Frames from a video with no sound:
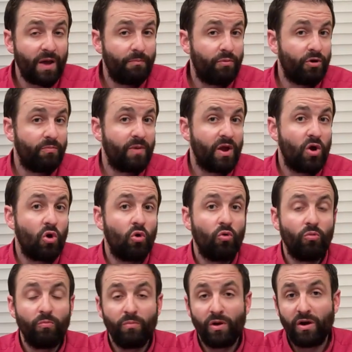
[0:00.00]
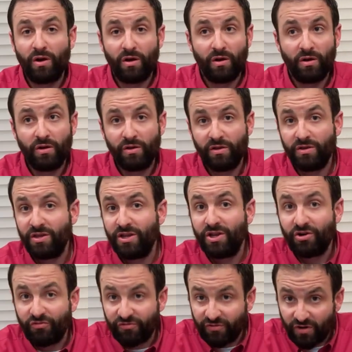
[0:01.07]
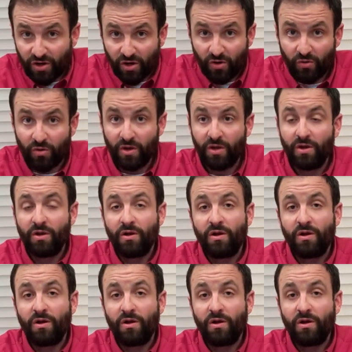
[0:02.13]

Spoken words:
I put in my home years ago